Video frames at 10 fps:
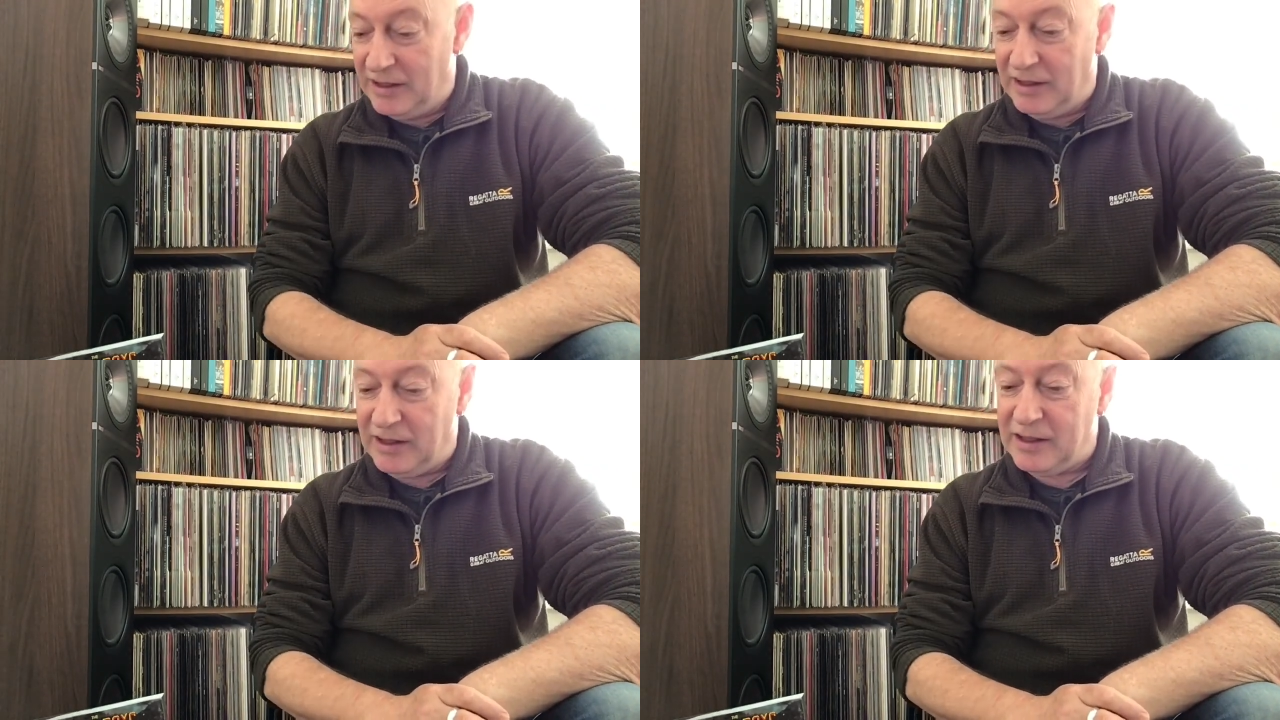
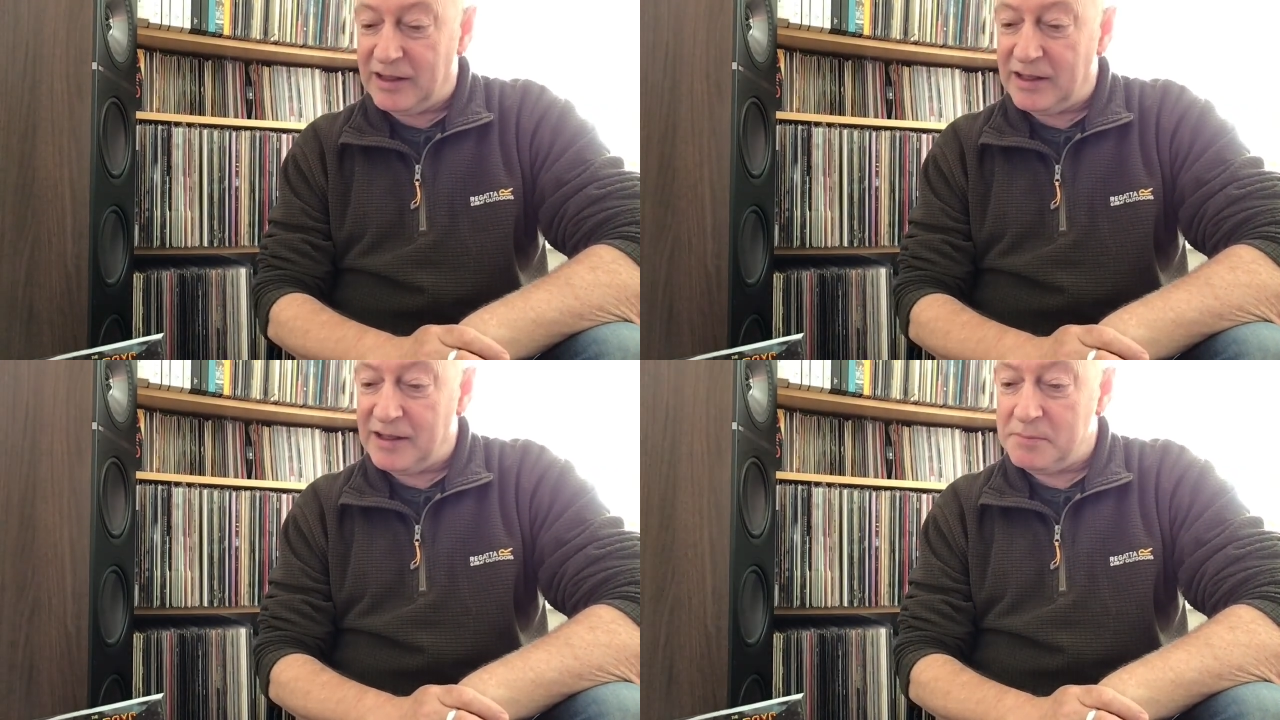
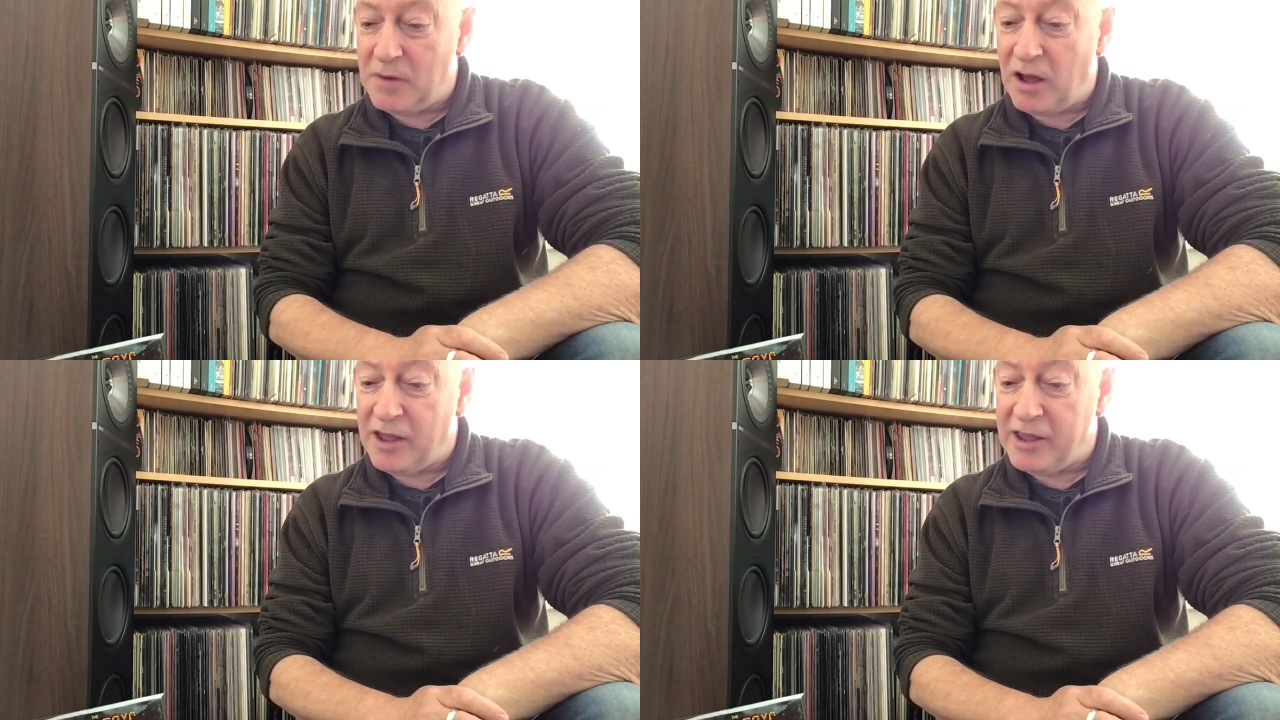
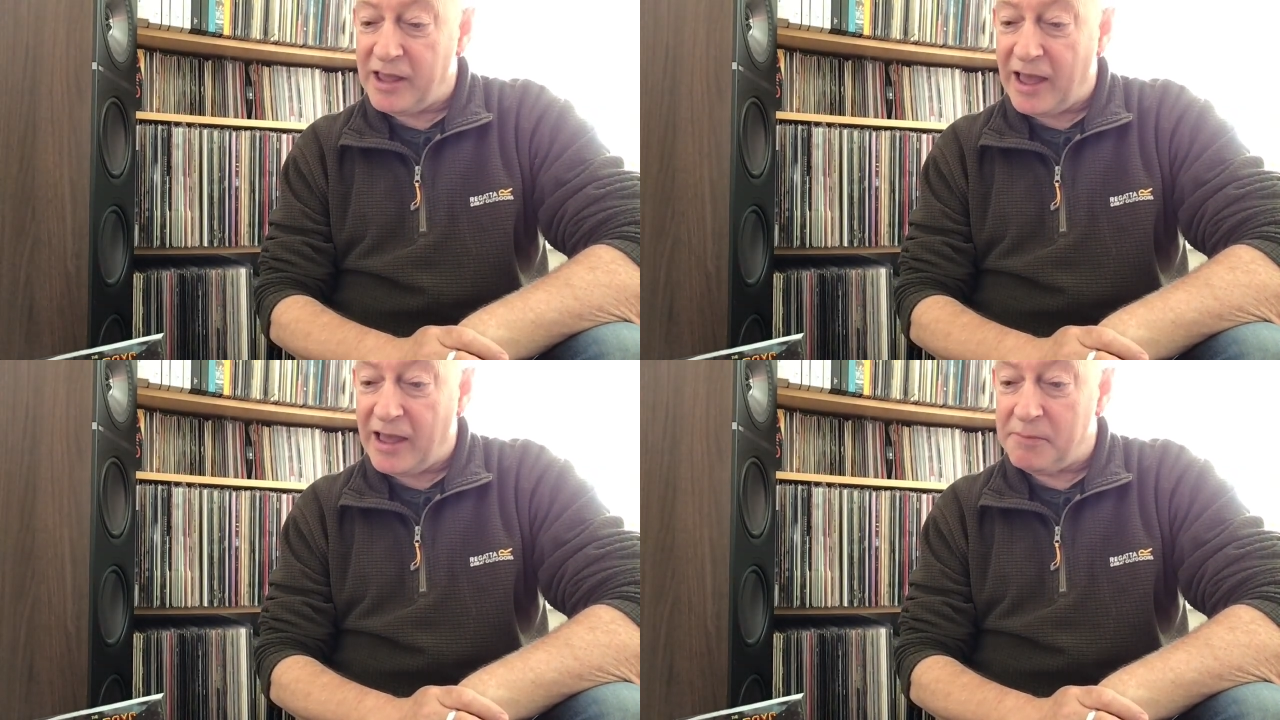
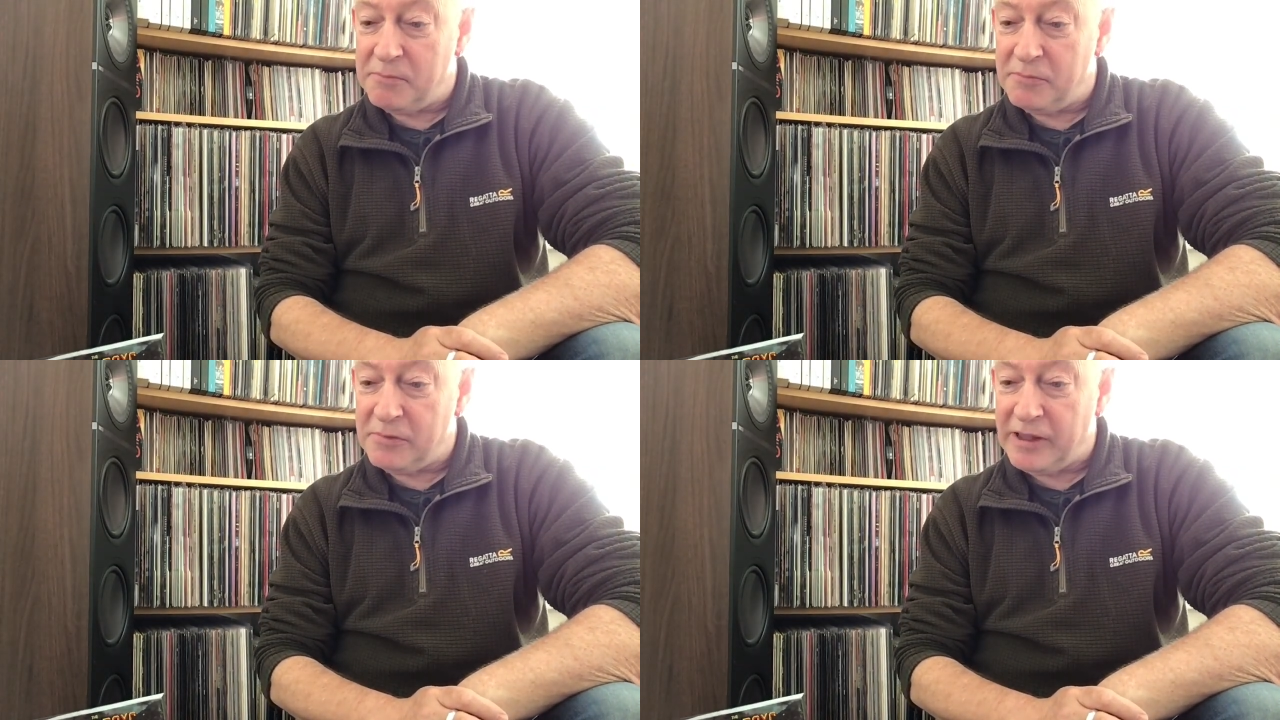I am